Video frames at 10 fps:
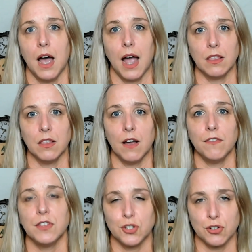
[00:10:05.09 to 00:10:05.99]
I
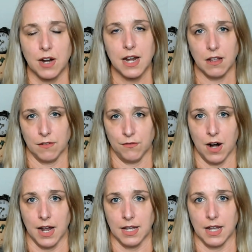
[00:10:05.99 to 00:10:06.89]
love the training for
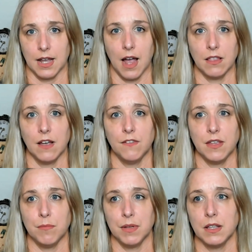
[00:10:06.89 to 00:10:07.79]
hiking. I love
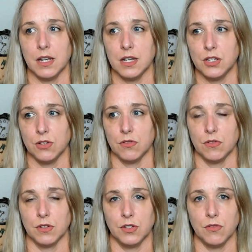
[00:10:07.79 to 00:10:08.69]
the ability
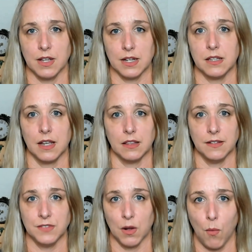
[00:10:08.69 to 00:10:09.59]
to do things like
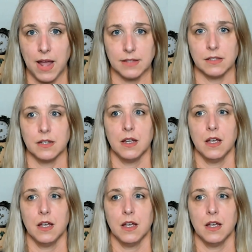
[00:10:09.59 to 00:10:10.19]
lifting weights.